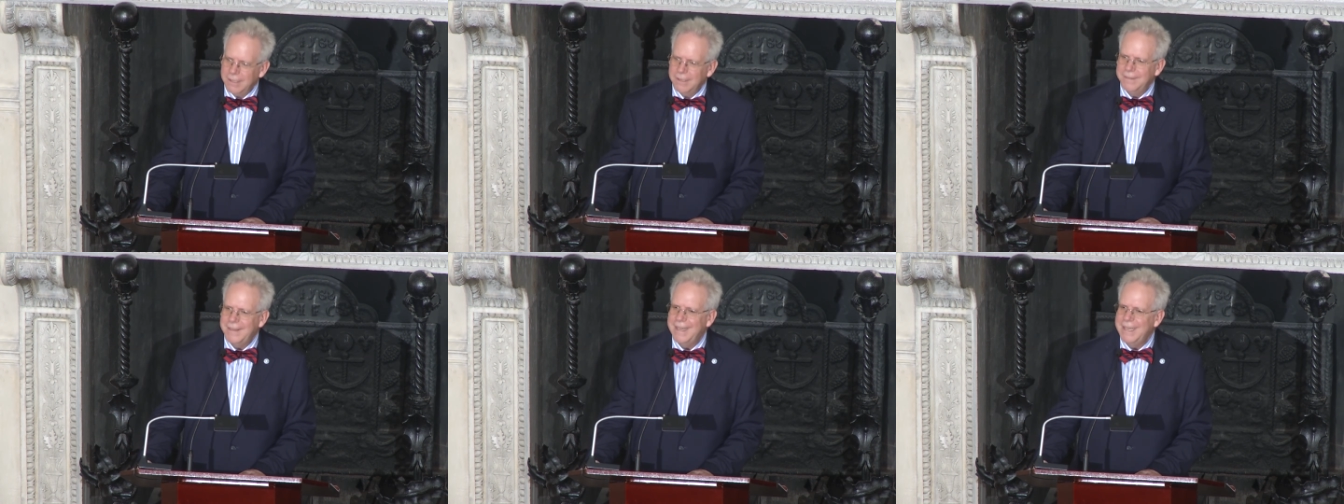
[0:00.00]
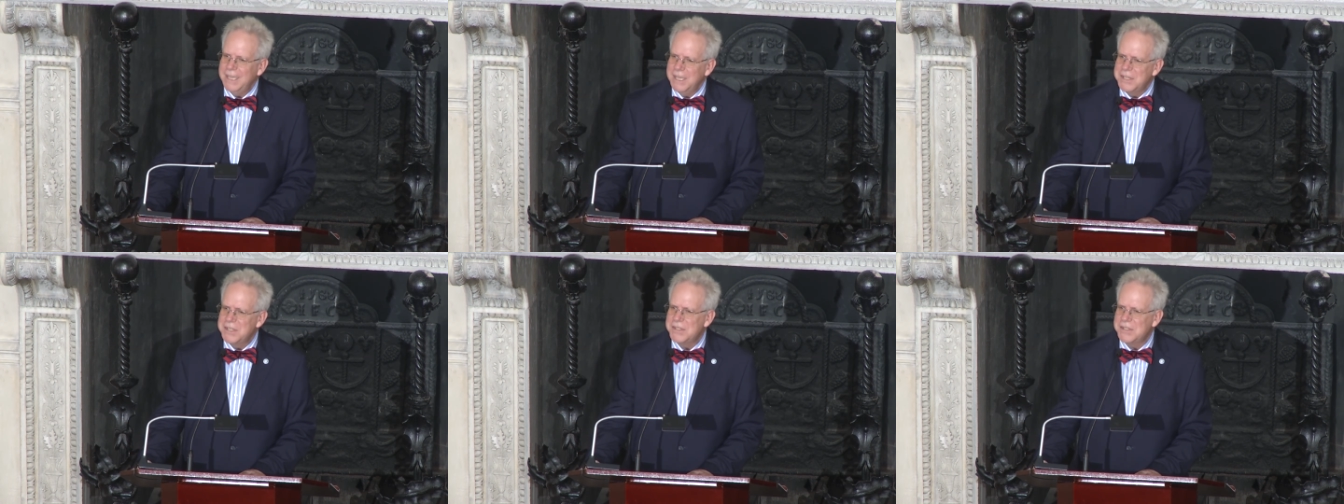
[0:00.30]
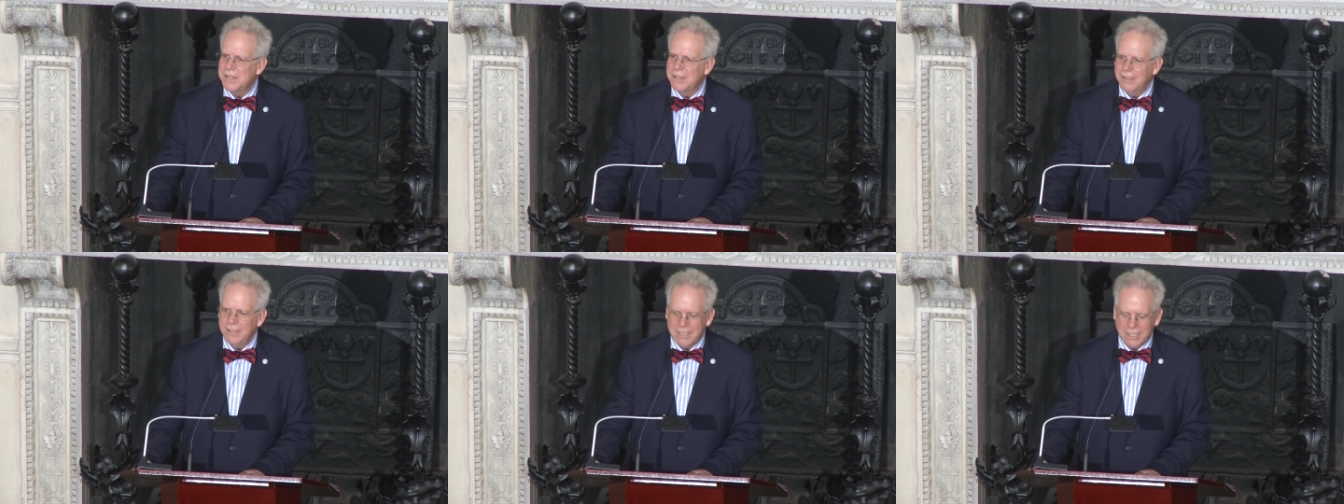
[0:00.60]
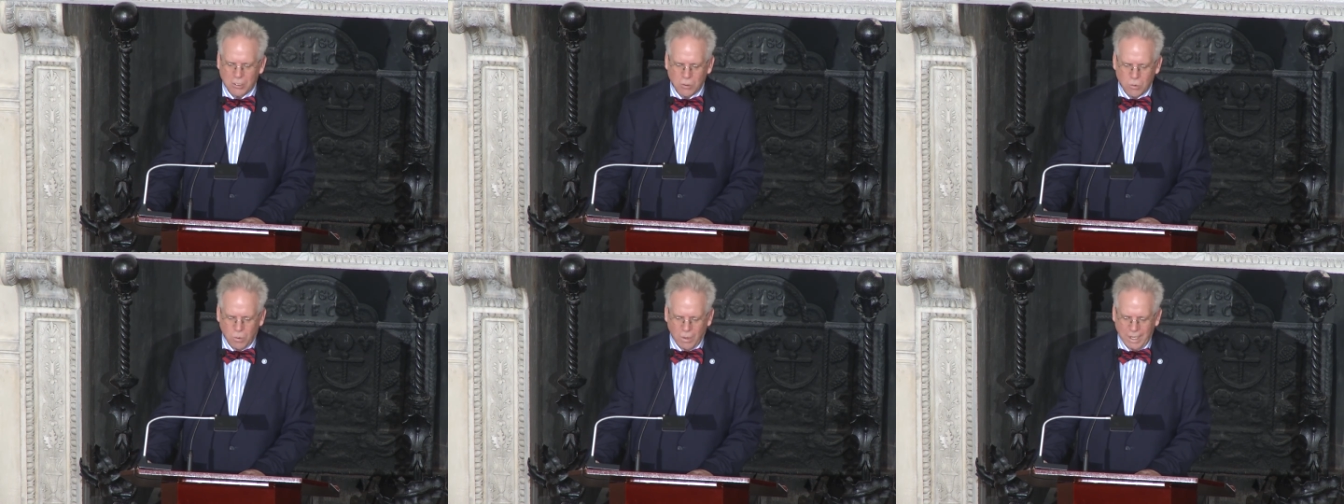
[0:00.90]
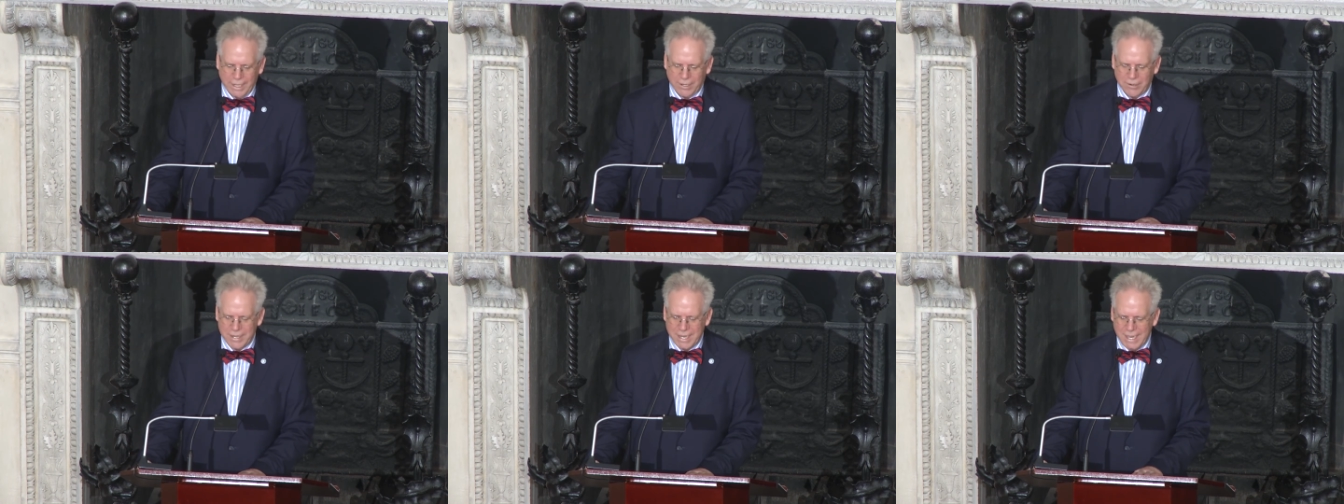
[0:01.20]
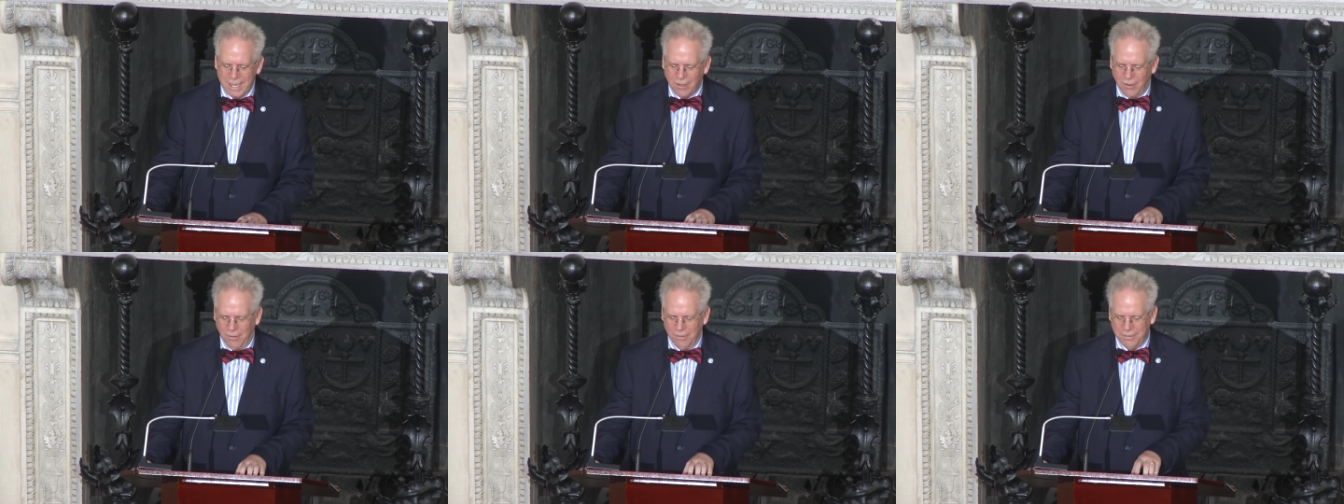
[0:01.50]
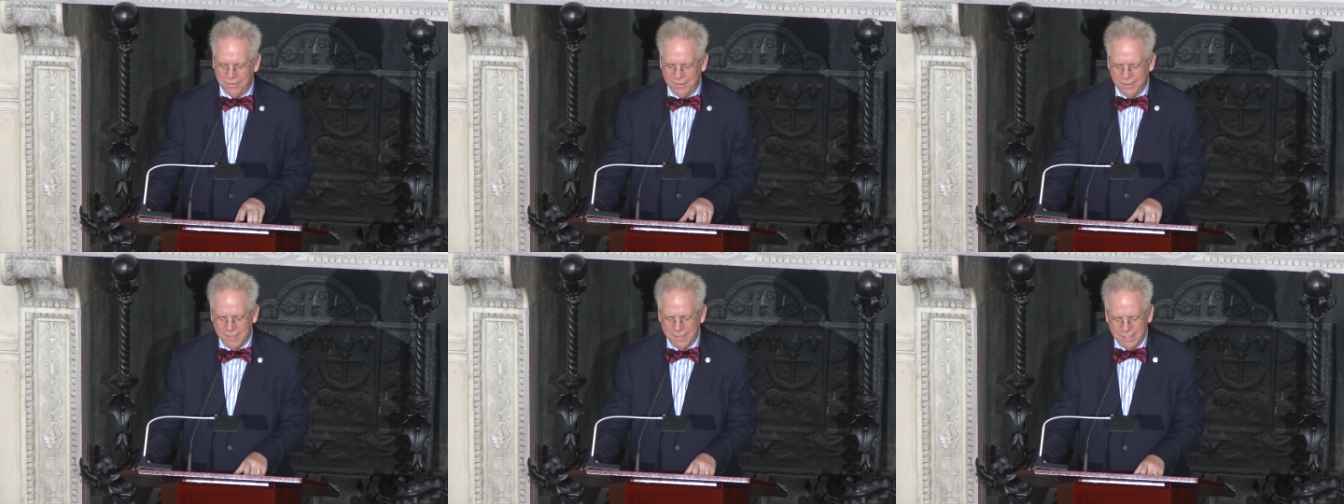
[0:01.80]
they instantly acquired
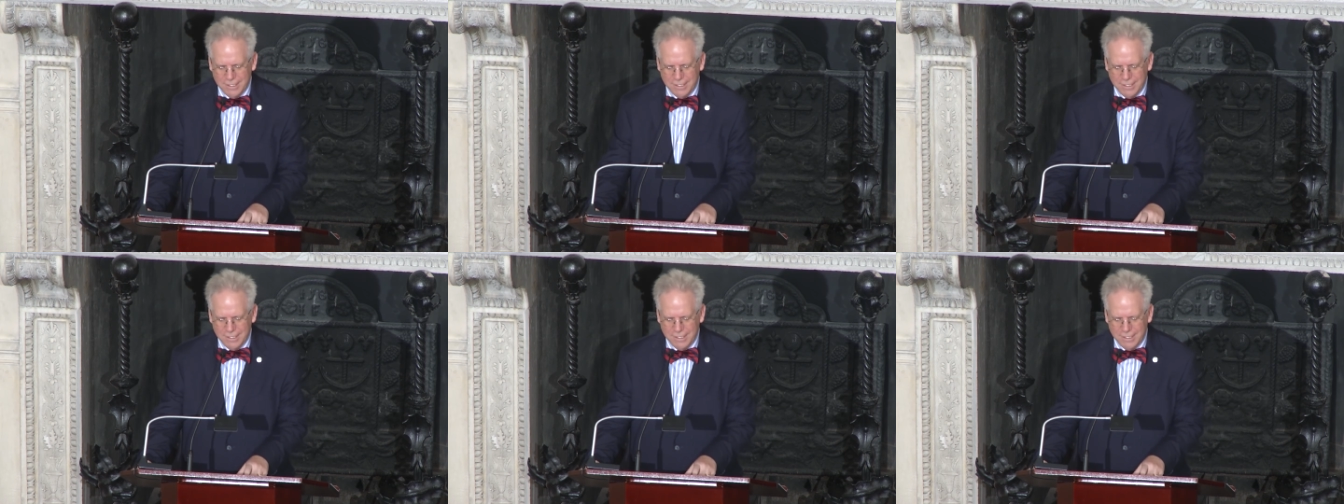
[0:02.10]
health.